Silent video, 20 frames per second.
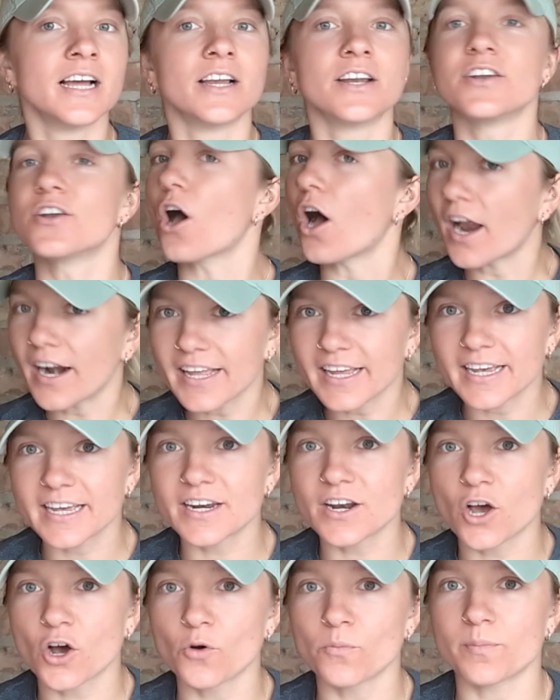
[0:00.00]
naughty
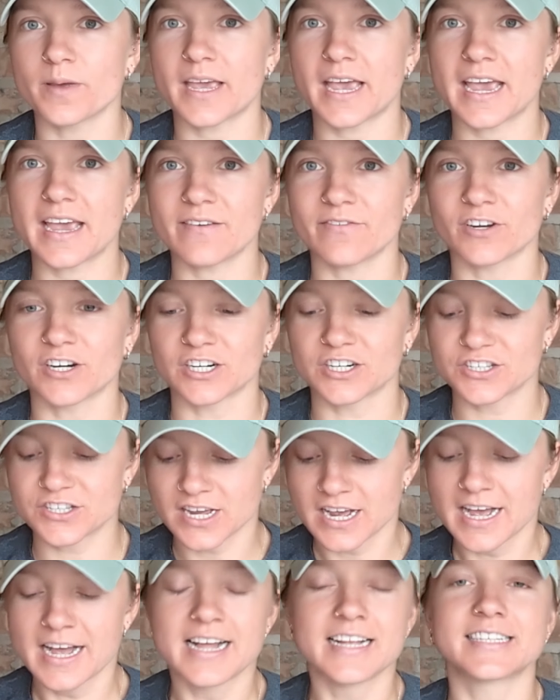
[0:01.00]
in-home behaviors,
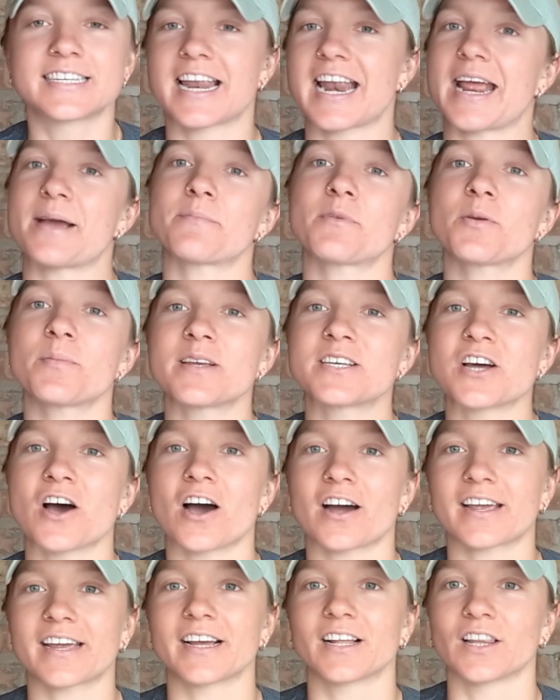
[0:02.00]
today I'm going to be
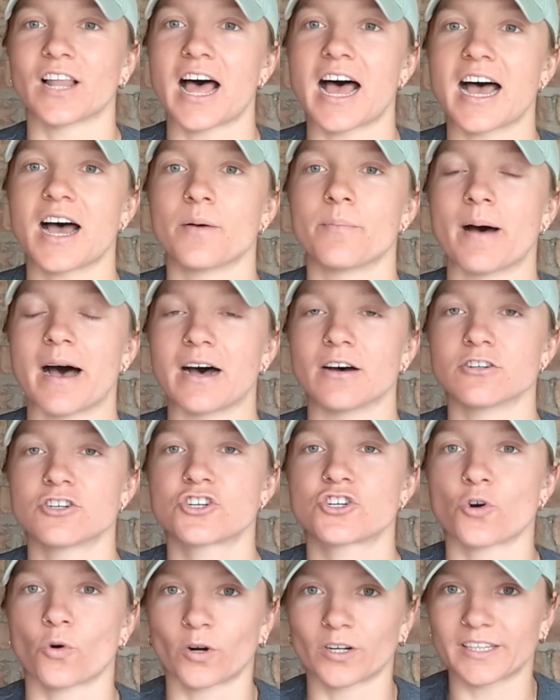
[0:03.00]
talking a lot about
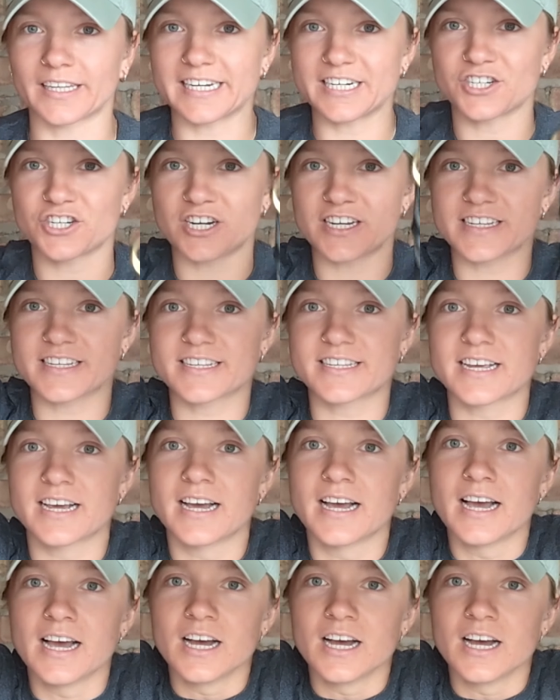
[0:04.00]
short leashes.